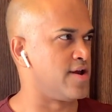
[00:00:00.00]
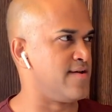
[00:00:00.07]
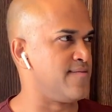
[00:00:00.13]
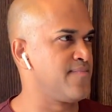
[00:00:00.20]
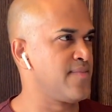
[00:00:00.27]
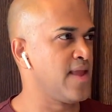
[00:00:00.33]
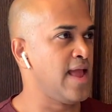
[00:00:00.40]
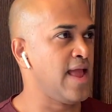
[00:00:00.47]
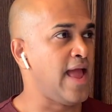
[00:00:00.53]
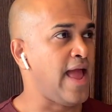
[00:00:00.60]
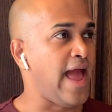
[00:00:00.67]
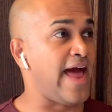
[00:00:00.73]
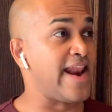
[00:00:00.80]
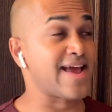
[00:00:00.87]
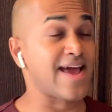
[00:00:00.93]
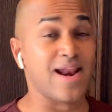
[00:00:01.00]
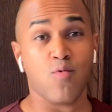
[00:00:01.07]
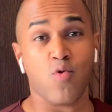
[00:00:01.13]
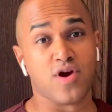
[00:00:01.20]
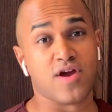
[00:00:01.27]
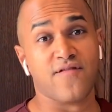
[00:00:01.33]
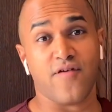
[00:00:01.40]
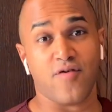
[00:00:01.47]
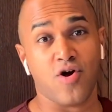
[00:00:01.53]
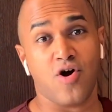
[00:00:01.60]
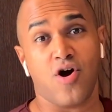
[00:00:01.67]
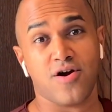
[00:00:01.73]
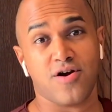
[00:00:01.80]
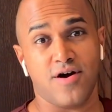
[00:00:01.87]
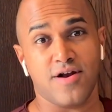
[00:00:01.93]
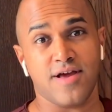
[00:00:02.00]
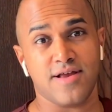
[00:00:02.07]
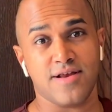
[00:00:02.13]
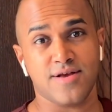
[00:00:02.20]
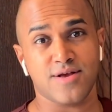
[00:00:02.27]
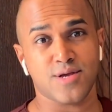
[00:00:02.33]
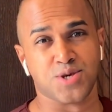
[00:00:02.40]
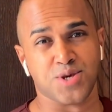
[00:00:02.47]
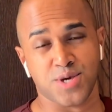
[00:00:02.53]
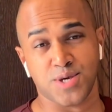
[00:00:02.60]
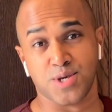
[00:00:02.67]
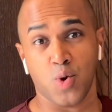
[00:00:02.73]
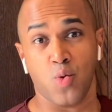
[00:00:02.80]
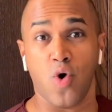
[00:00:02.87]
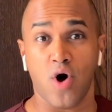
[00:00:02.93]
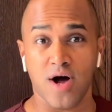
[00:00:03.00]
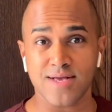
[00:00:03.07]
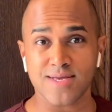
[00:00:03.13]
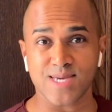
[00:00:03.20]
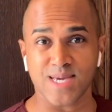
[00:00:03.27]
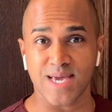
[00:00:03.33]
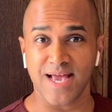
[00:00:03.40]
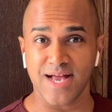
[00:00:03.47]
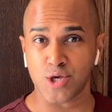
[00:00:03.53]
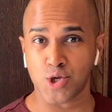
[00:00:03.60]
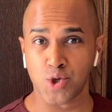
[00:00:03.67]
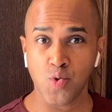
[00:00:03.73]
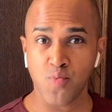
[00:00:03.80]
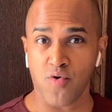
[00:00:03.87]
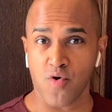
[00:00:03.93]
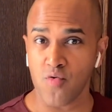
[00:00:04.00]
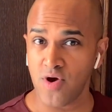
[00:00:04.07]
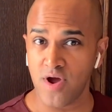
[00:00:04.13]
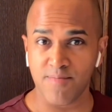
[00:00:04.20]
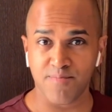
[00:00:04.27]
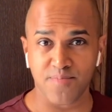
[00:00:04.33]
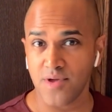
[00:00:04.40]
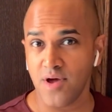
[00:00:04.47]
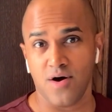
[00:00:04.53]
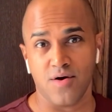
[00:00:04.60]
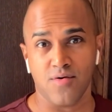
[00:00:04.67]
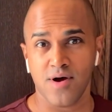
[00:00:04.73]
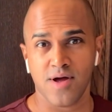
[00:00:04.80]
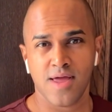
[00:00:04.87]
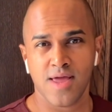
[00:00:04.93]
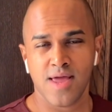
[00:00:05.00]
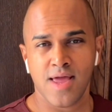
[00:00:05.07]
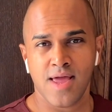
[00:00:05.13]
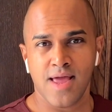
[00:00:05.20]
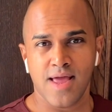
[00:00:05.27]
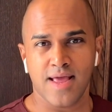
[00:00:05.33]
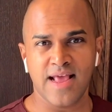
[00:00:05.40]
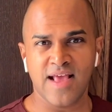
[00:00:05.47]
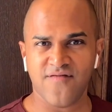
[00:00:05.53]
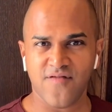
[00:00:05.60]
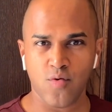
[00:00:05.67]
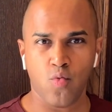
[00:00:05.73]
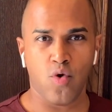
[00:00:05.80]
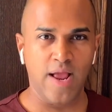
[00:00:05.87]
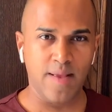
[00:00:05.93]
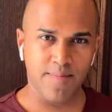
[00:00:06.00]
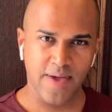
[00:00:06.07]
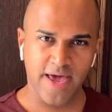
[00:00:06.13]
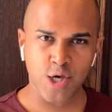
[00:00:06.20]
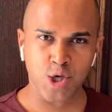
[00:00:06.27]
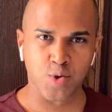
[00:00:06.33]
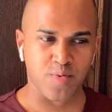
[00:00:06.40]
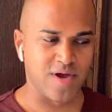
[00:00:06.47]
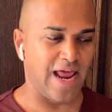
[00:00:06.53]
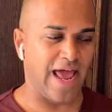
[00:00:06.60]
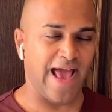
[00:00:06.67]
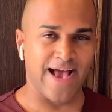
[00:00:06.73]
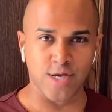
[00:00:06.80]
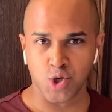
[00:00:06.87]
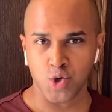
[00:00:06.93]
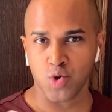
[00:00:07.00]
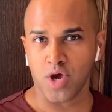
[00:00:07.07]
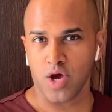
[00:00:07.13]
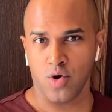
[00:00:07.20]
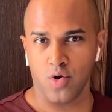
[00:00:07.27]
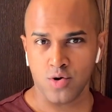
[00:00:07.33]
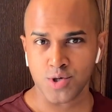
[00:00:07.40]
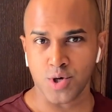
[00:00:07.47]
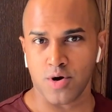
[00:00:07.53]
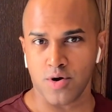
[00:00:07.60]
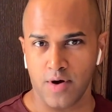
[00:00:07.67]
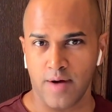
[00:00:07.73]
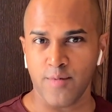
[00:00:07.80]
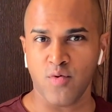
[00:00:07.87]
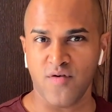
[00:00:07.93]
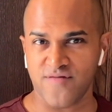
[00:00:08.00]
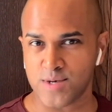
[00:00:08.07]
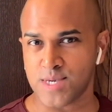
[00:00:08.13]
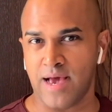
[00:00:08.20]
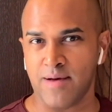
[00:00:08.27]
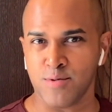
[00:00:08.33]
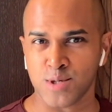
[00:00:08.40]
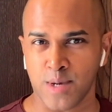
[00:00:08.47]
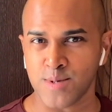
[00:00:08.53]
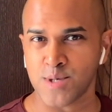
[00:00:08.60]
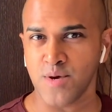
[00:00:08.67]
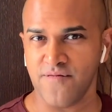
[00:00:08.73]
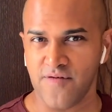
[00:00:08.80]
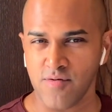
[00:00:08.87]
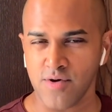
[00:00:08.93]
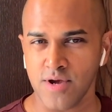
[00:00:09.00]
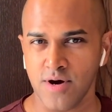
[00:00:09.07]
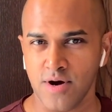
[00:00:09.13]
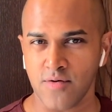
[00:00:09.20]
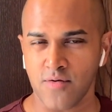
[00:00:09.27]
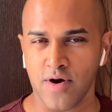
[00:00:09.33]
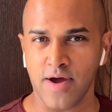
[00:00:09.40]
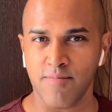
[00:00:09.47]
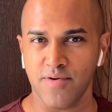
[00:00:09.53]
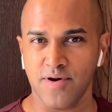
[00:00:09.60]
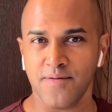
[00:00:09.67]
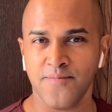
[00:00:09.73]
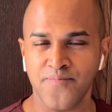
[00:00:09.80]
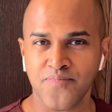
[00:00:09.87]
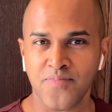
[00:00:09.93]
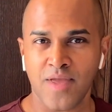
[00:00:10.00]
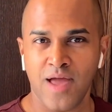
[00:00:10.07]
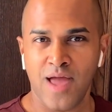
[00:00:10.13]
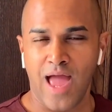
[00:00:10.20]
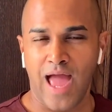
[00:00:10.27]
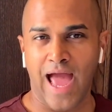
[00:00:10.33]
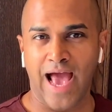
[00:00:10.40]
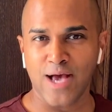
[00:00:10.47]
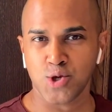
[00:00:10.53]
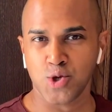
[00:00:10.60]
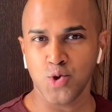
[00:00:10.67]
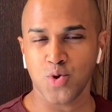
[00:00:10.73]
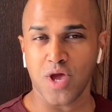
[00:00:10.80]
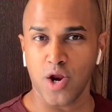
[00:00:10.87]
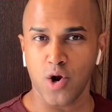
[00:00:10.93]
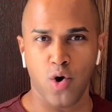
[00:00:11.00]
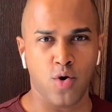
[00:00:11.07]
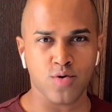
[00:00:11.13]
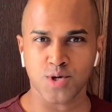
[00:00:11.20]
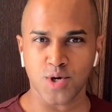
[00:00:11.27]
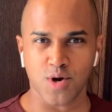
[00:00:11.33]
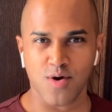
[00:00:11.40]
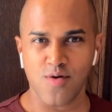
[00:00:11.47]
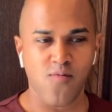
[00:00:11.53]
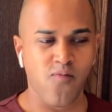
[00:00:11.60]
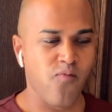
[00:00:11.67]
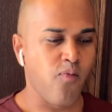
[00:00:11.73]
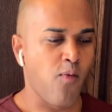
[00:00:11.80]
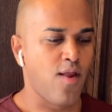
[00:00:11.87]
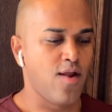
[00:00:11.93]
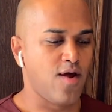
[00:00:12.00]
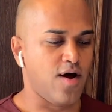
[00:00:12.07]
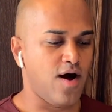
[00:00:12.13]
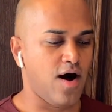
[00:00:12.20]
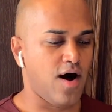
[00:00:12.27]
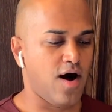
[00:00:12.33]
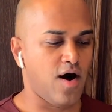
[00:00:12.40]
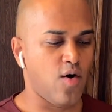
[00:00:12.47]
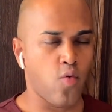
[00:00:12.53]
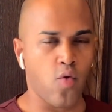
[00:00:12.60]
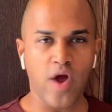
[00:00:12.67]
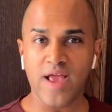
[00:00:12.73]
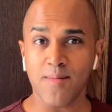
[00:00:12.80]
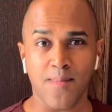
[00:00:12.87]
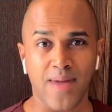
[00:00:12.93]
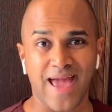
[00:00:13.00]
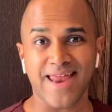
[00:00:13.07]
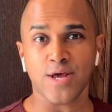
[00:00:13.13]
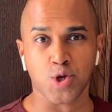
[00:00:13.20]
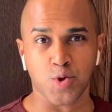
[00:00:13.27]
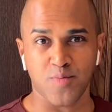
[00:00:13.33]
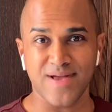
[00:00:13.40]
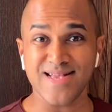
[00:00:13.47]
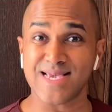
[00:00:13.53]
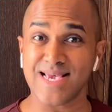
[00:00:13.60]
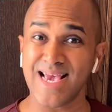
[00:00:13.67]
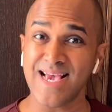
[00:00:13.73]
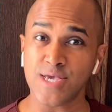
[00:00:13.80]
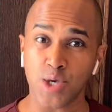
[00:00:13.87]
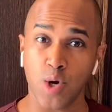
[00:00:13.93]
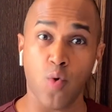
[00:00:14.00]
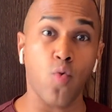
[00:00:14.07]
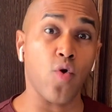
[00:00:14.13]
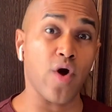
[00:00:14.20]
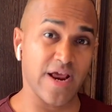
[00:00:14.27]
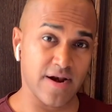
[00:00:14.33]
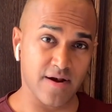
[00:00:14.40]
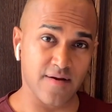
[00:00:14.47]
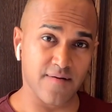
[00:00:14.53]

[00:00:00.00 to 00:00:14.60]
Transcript: it. And again, I'm working very hard on it to, to what? To get super ripped? No. Even weight management as you get older, I mean, we've established I'm still very young, right? But as you get older, uh, weight management is a win.